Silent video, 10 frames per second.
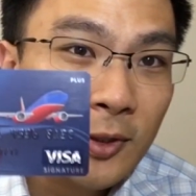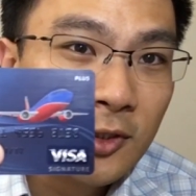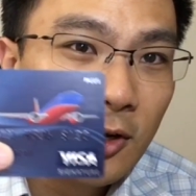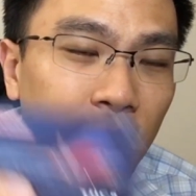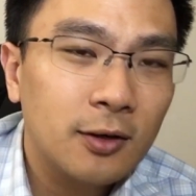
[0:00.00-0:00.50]

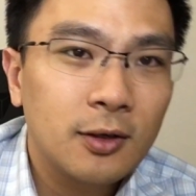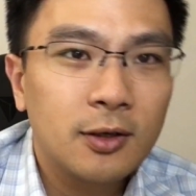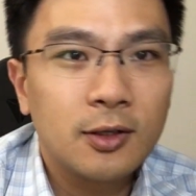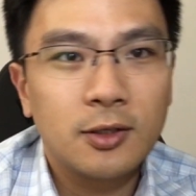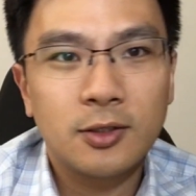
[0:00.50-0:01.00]
card.
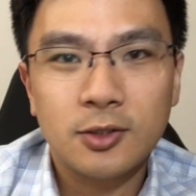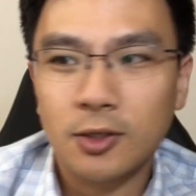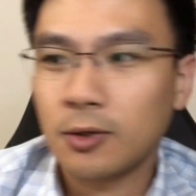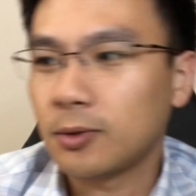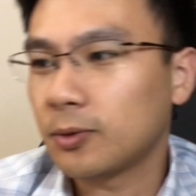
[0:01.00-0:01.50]

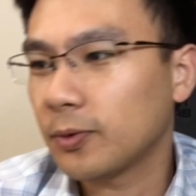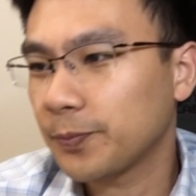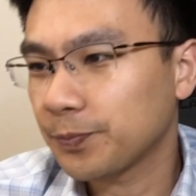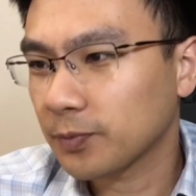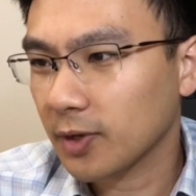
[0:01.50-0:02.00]
So
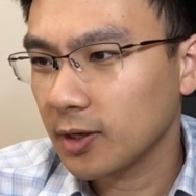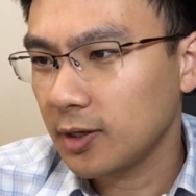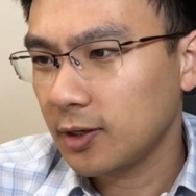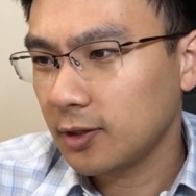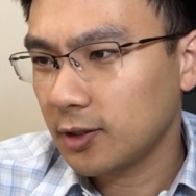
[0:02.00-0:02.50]

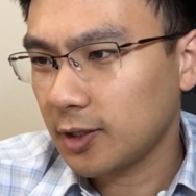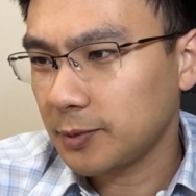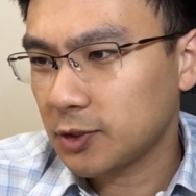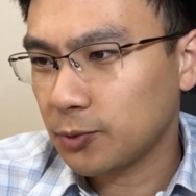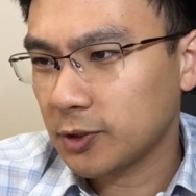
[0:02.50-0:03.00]
let me
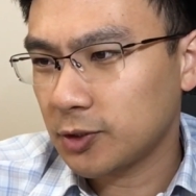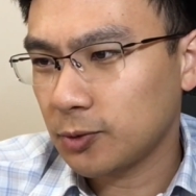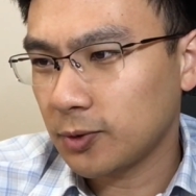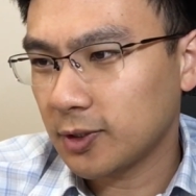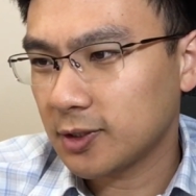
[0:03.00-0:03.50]
switch
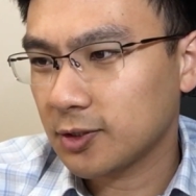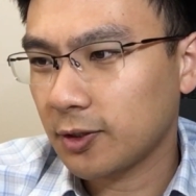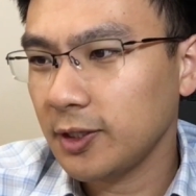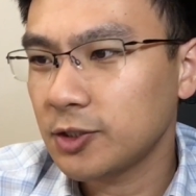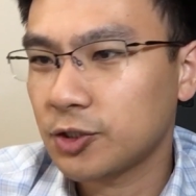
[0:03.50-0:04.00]
to a
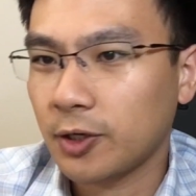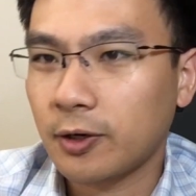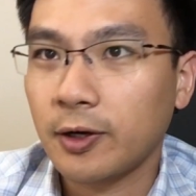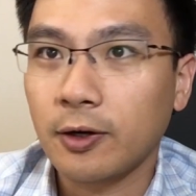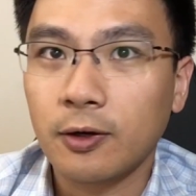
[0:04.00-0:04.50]
screen
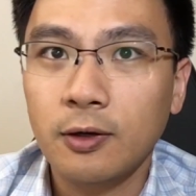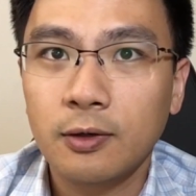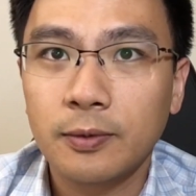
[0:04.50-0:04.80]
share here.